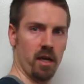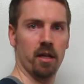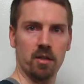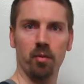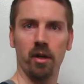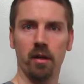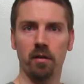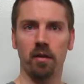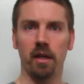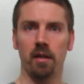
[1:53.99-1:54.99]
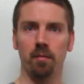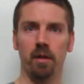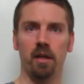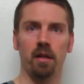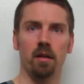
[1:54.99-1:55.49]
tennis player that they can
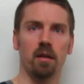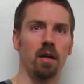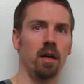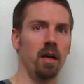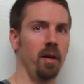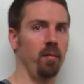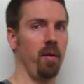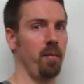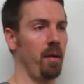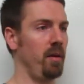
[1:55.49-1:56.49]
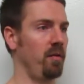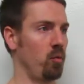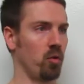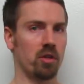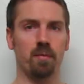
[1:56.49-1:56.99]
be, and maybe even
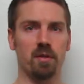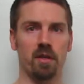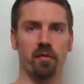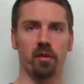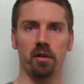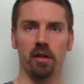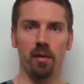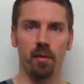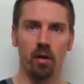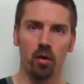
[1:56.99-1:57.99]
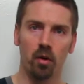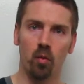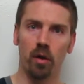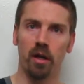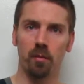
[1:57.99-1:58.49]
more specifically, they may want
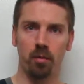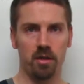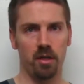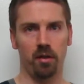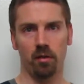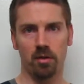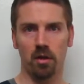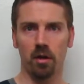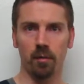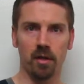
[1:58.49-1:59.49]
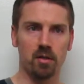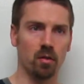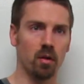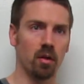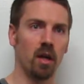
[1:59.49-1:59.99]
to win a particular tournament
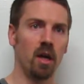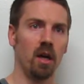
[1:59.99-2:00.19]
or